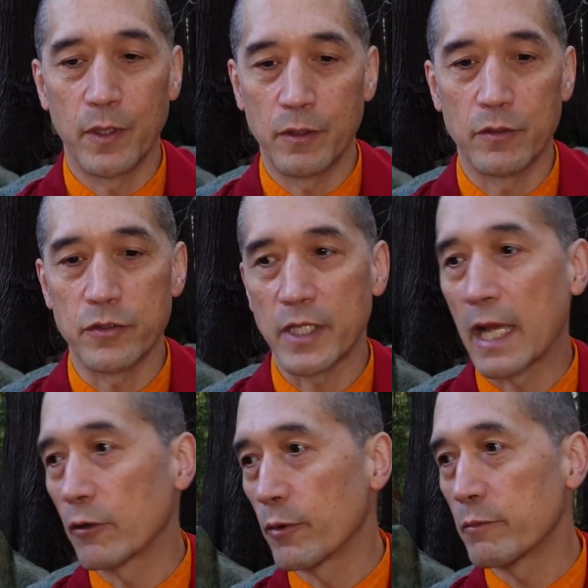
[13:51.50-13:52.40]
There's
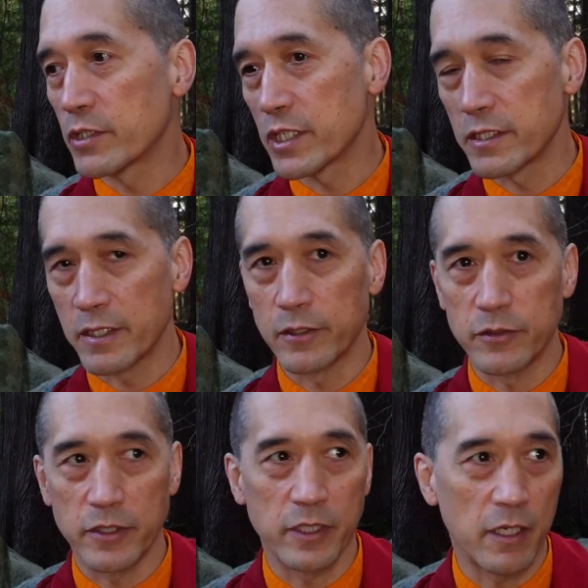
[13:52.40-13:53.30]
Kala Rinpoche
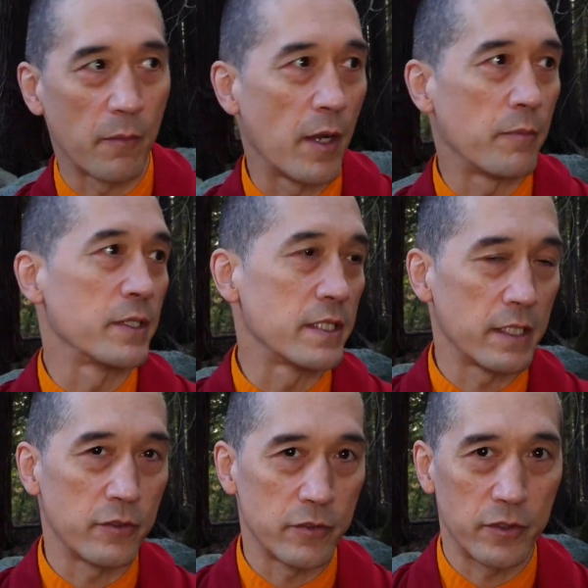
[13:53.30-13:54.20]
centers, the Karmapa
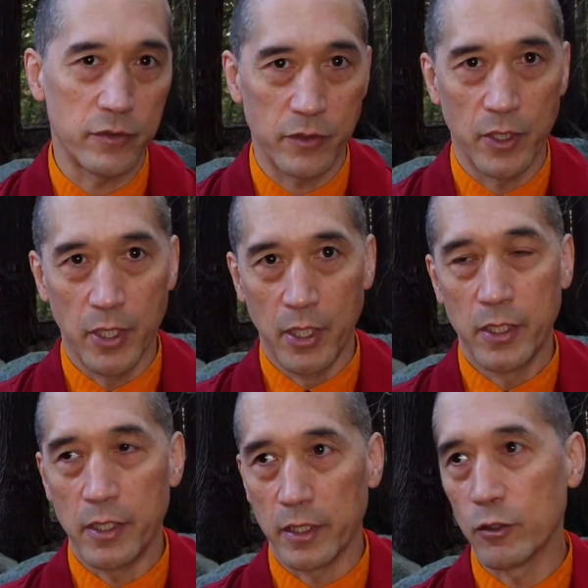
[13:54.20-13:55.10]
centers,
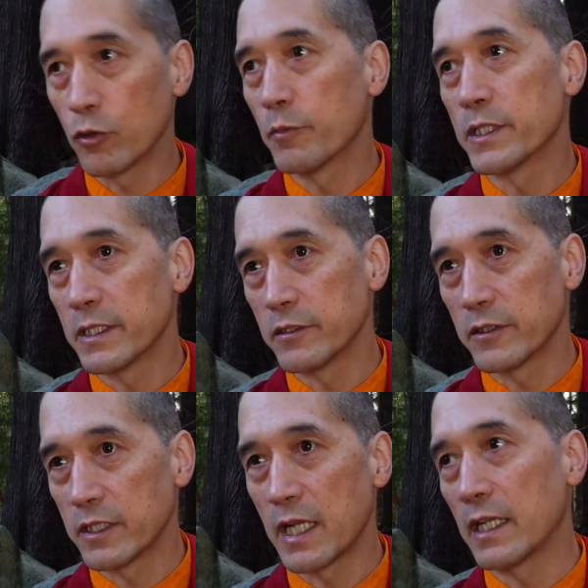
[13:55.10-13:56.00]
the Gelugpa centers,
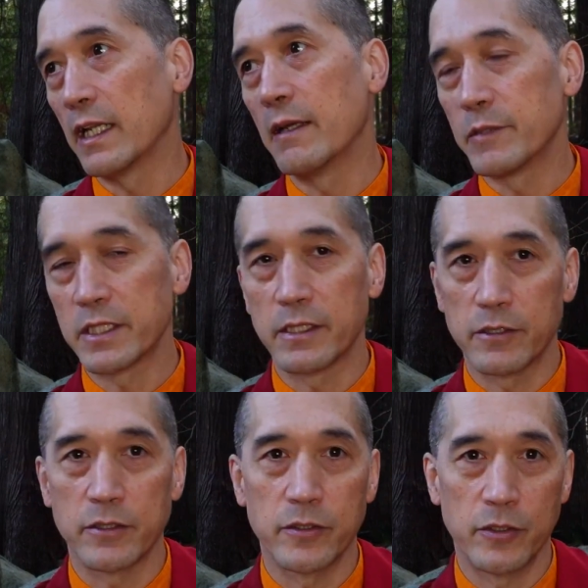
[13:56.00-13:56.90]
the Dalai Lama
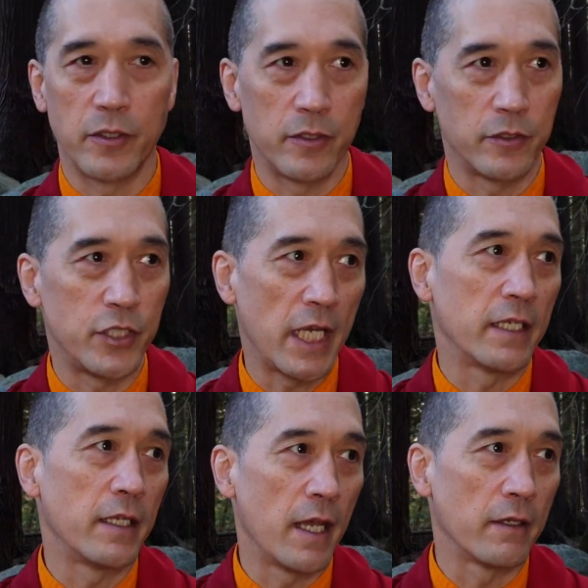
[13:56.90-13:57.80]
centers,
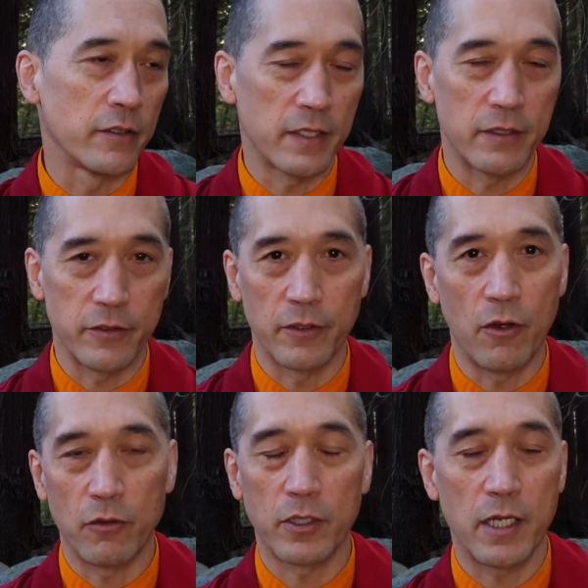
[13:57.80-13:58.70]
Jangyang center,
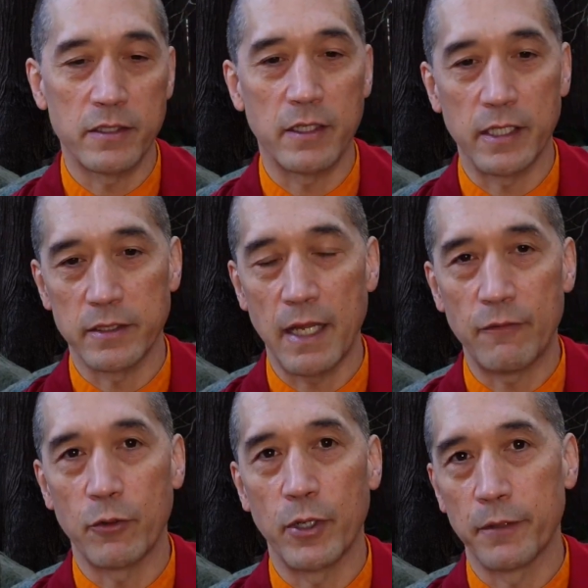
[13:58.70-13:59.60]
all kinds of things
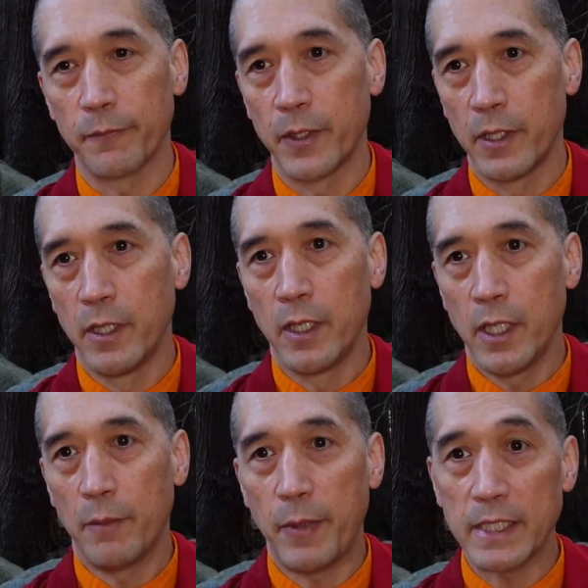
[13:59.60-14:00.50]
everywhere.
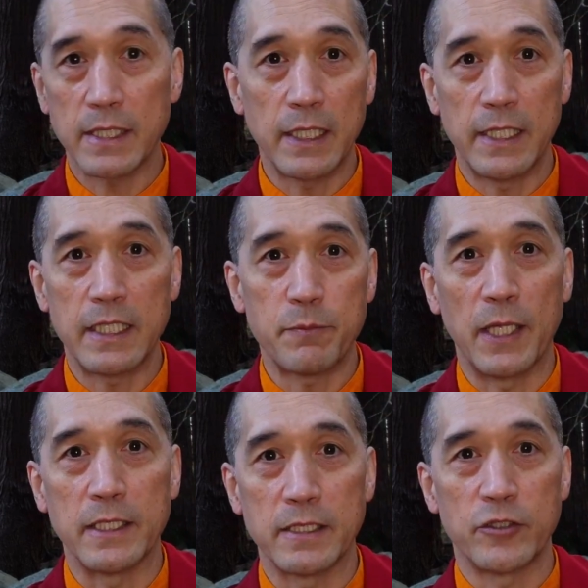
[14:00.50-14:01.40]
And basically, these
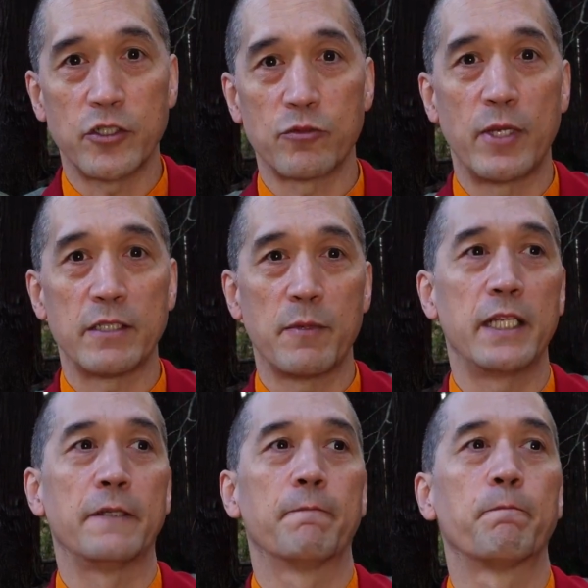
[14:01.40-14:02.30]
places just raise money.